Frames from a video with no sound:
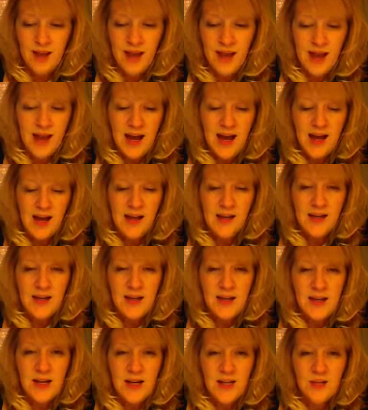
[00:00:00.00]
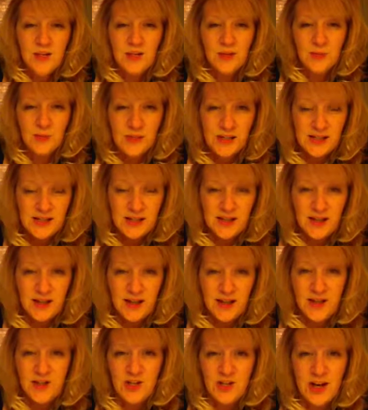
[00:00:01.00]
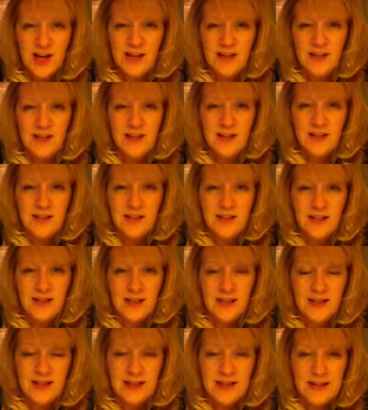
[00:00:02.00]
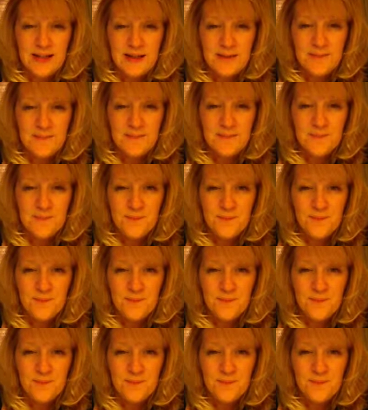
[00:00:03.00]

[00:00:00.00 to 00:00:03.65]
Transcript: And Teresa and Jacqueline, um,